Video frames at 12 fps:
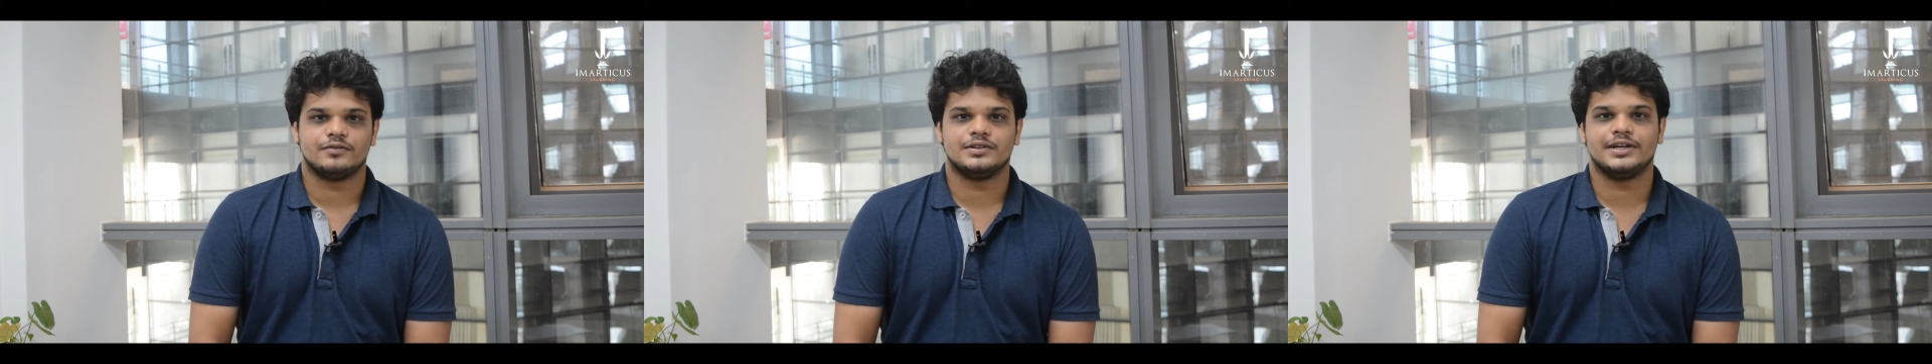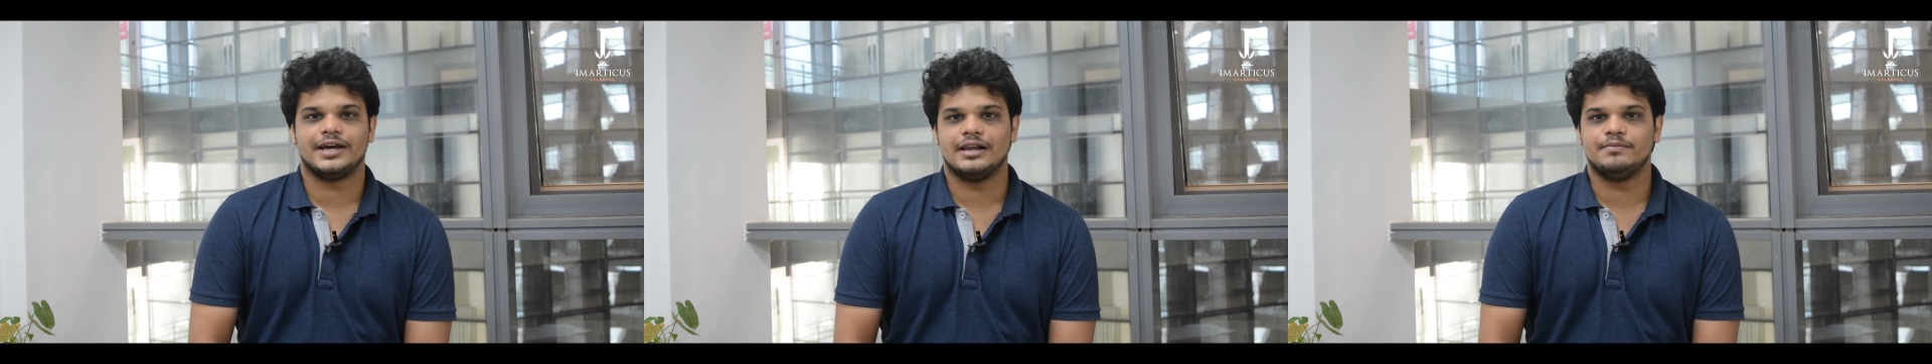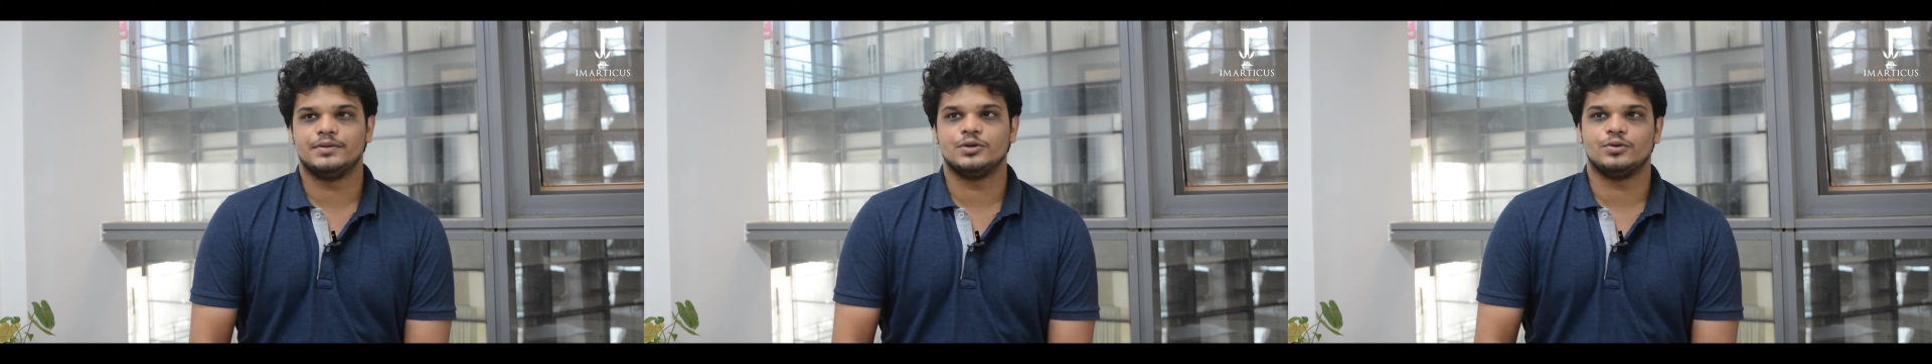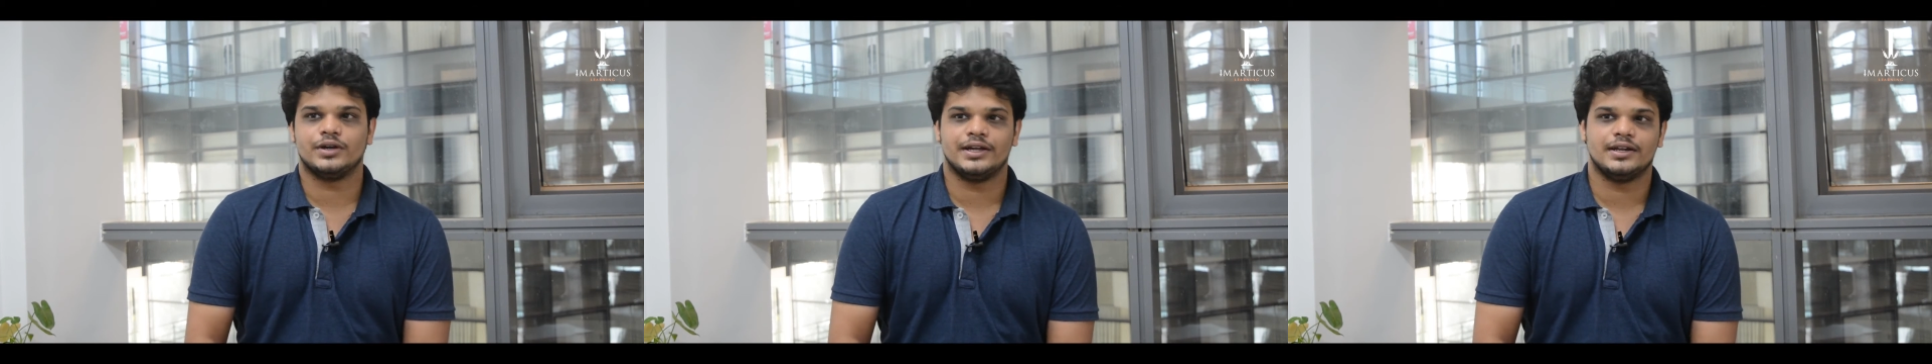They help
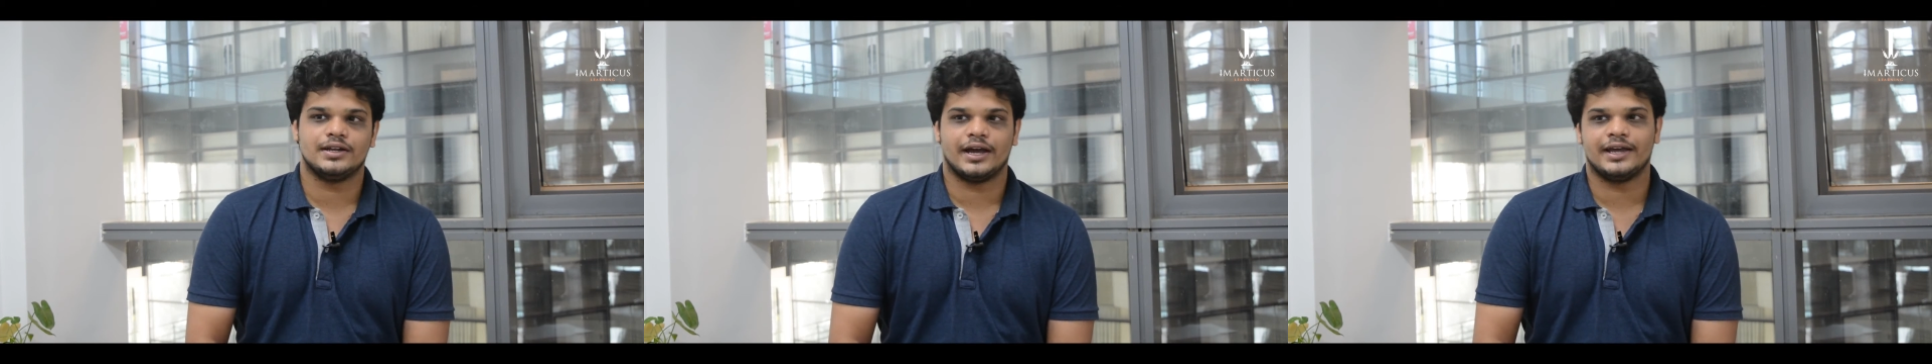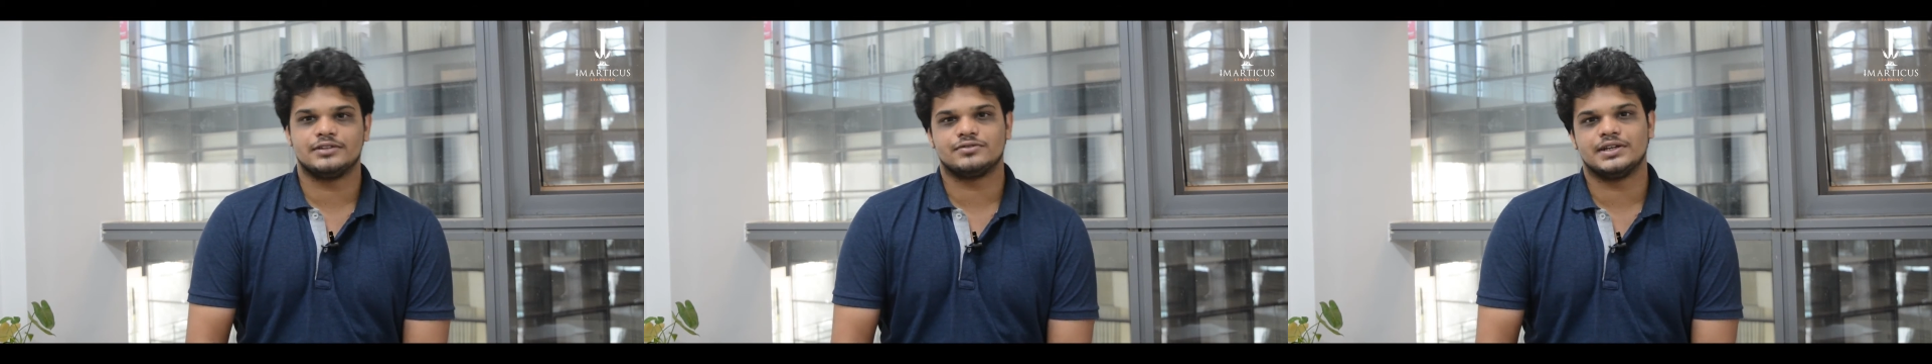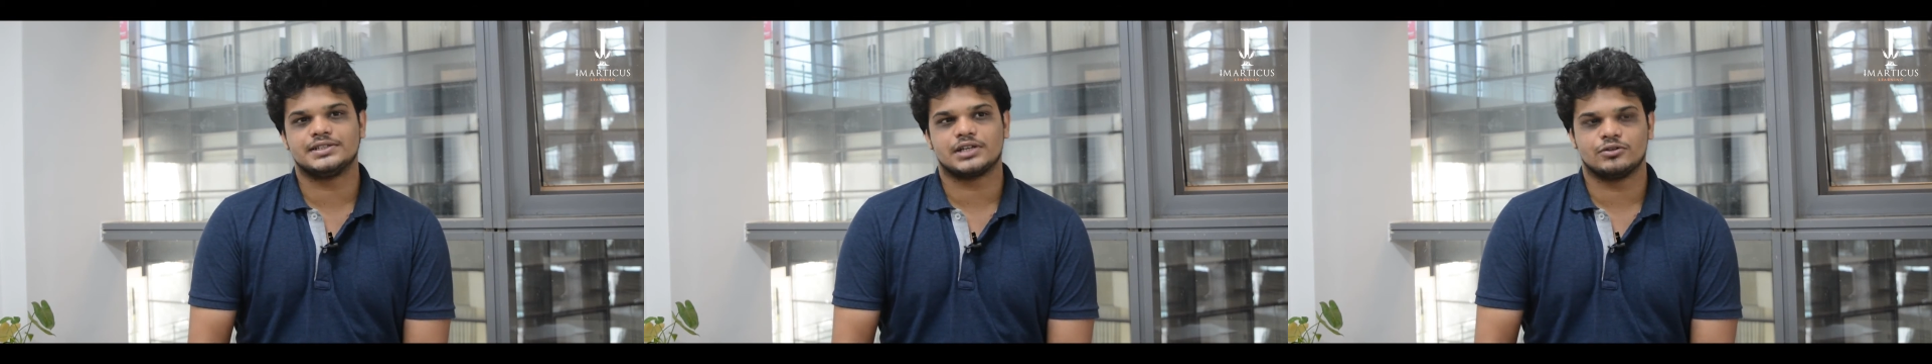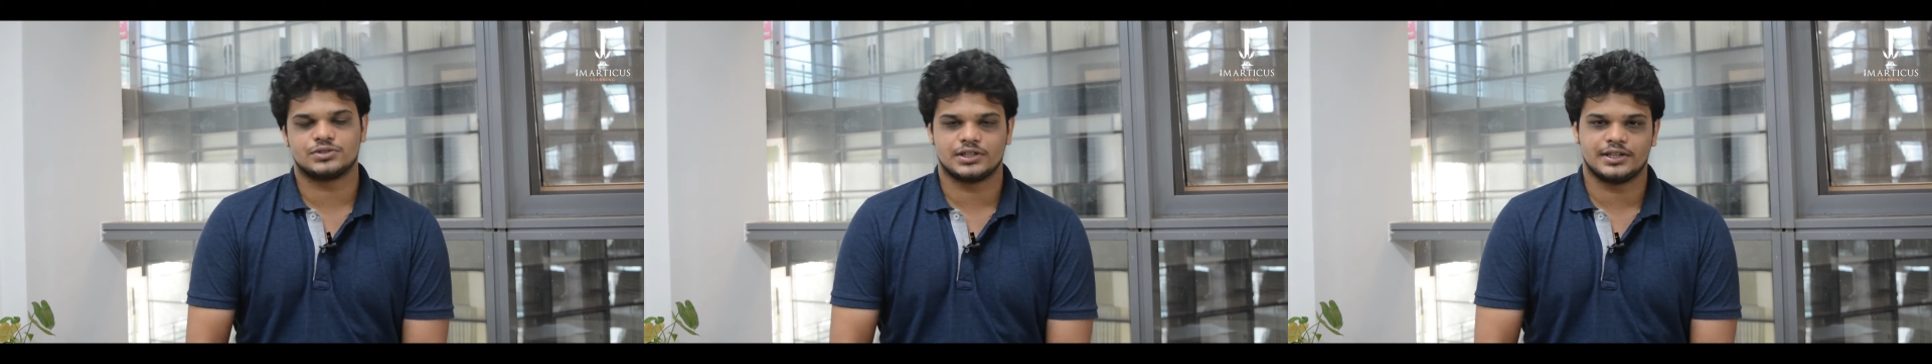you in as well as
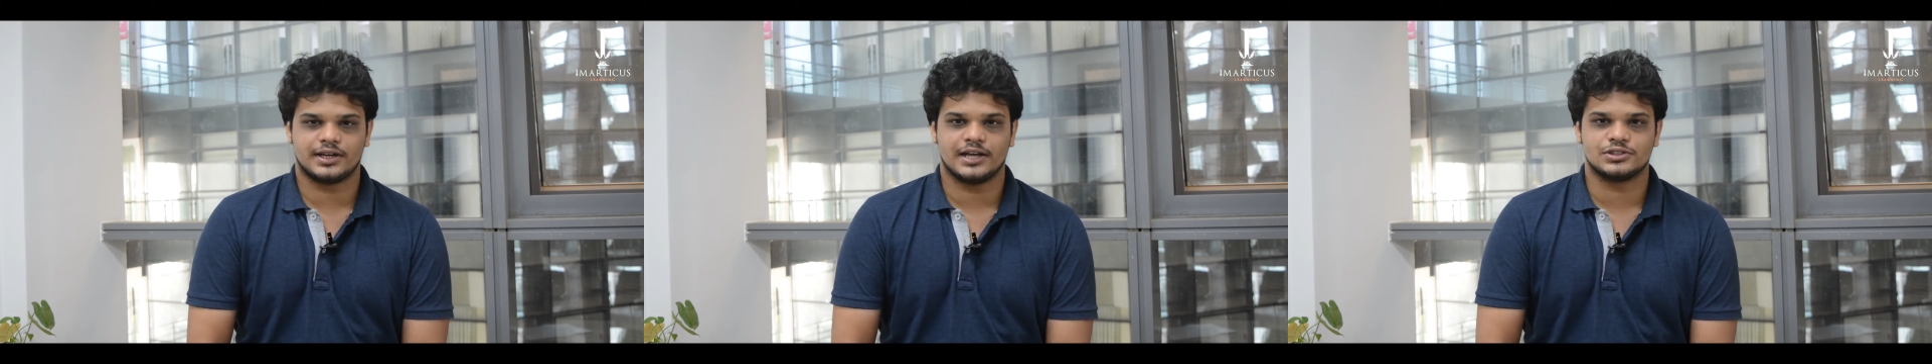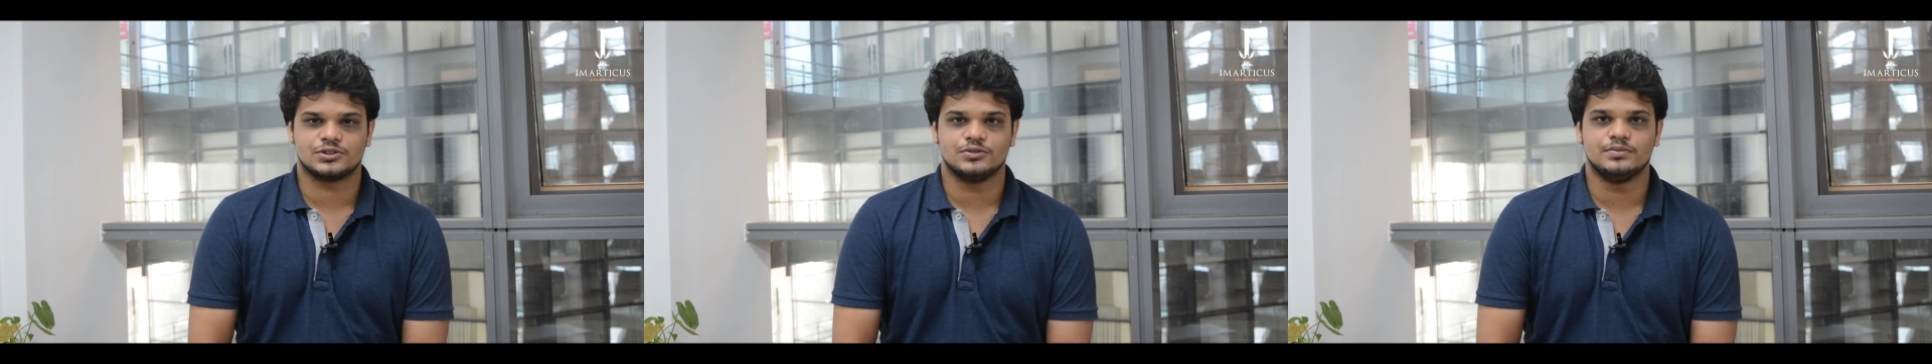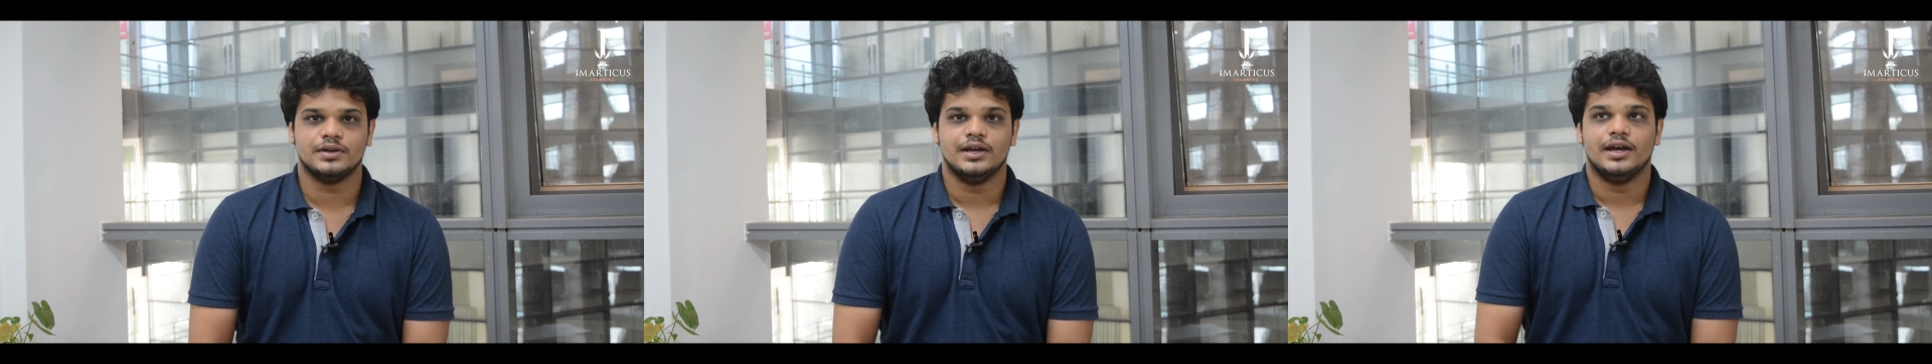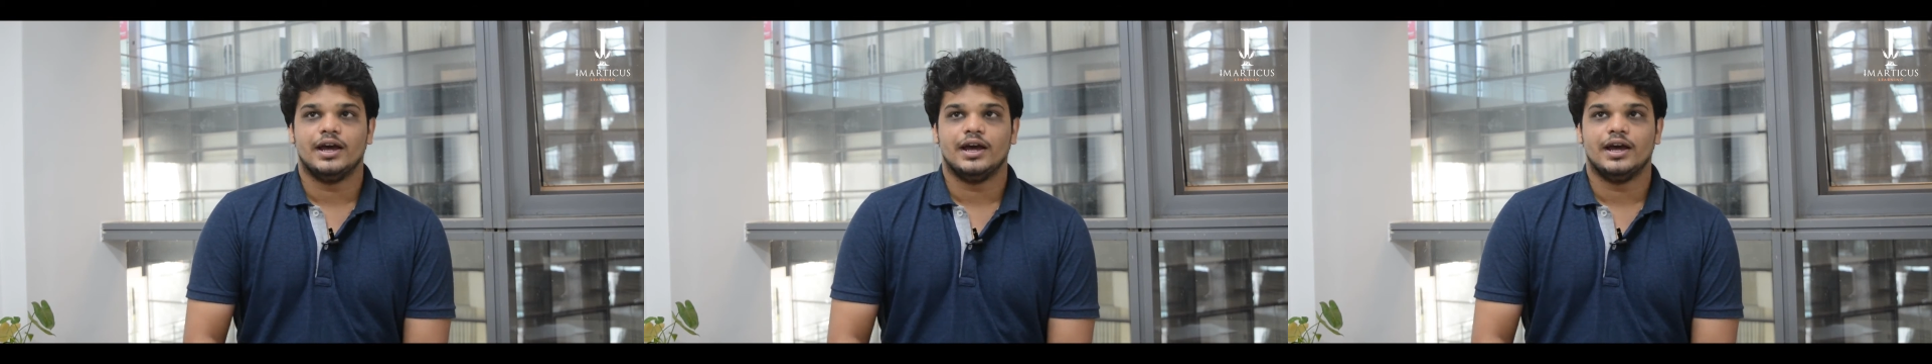outside the classroom.